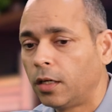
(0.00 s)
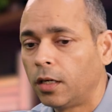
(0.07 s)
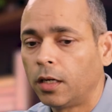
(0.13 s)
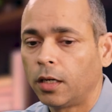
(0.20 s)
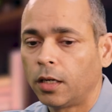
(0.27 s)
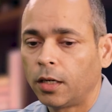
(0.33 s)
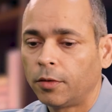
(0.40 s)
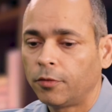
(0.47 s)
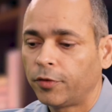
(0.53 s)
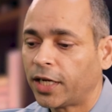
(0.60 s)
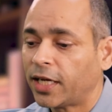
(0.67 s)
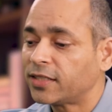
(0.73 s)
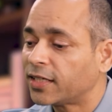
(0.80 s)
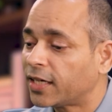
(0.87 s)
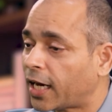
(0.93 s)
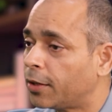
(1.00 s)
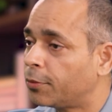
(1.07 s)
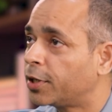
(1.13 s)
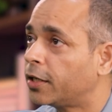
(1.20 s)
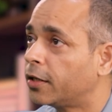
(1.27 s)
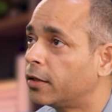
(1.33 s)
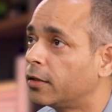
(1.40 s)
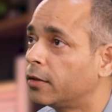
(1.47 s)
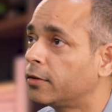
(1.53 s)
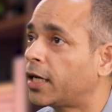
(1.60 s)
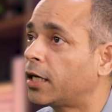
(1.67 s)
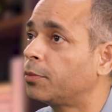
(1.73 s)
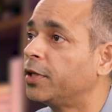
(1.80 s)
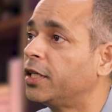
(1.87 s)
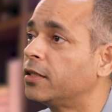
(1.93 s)
When I say hybrid,
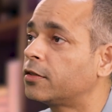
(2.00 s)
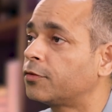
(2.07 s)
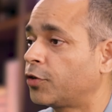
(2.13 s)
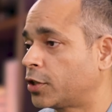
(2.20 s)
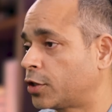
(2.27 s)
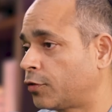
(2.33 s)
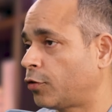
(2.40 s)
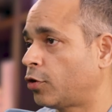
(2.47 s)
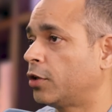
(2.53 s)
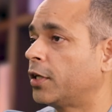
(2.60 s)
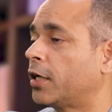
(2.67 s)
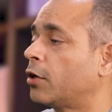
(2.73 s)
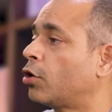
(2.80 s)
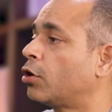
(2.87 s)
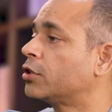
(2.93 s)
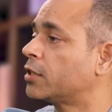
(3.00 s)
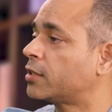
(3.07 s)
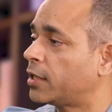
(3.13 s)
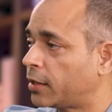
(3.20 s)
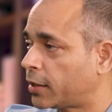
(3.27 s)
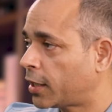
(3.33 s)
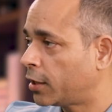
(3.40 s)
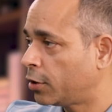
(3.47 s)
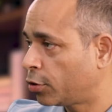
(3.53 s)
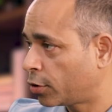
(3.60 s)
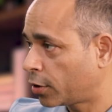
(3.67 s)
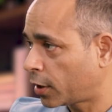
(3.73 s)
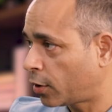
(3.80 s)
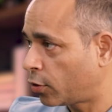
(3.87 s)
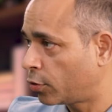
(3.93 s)
that means, first of all, they are not just entirely on
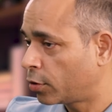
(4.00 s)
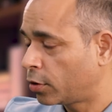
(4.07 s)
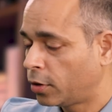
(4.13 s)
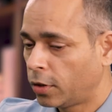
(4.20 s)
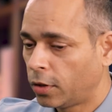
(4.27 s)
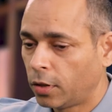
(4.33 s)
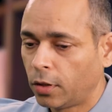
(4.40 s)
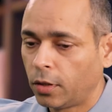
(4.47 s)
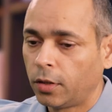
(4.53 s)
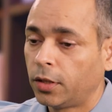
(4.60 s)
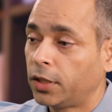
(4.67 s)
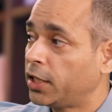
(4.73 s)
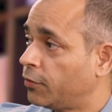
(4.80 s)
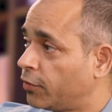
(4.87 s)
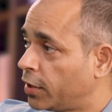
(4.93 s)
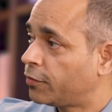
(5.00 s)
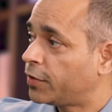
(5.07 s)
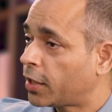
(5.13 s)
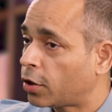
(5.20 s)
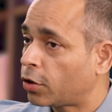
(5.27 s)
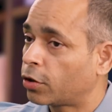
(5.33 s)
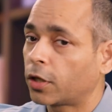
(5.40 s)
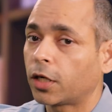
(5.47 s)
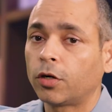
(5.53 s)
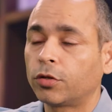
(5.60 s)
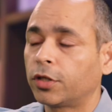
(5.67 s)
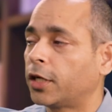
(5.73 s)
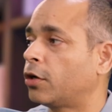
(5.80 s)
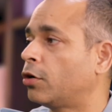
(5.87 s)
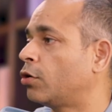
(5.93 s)
cloud. Even if they are on cloud,
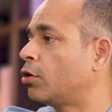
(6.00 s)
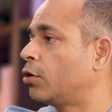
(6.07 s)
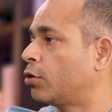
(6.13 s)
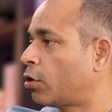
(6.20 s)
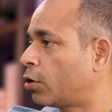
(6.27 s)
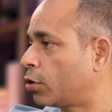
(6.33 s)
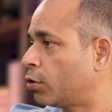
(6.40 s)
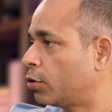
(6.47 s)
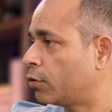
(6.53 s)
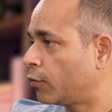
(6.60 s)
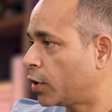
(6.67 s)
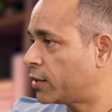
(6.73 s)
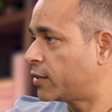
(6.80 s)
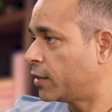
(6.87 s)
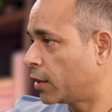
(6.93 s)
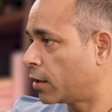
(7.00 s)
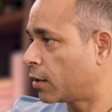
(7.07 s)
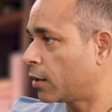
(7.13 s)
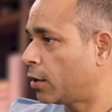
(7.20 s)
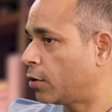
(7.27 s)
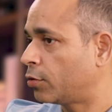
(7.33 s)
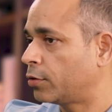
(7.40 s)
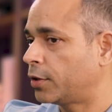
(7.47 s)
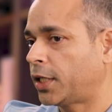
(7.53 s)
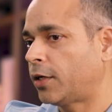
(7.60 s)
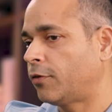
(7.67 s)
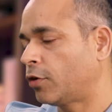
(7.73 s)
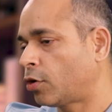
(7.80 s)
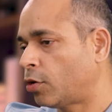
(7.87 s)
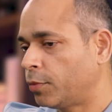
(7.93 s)
they are not on one single cloud. They
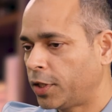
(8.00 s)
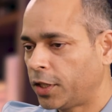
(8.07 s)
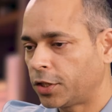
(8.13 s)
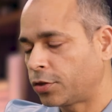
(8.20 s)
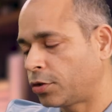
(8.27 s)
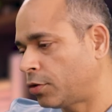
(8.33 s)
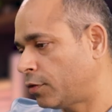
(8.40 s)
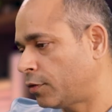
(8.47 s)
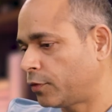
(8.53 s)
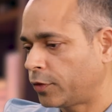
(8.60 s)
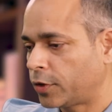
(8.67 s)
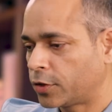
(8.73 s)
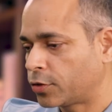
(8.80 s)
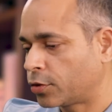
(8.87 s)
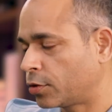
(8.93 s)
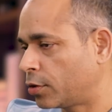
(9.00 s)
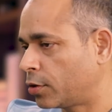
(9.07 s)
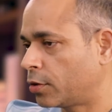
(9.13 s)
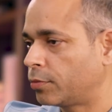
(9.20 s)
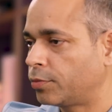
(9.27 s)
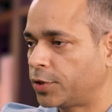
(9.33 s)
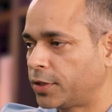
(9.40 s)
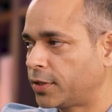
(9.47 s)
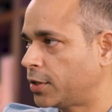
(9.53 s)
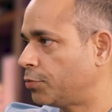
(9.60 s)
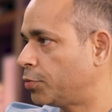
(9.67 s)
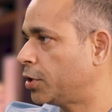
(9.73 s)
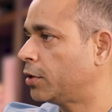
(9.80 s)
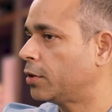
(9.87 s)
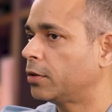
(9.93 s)
have a combination of Azure,
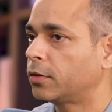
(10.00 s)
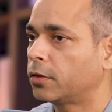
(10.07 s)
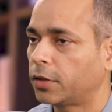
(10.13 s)
GCP,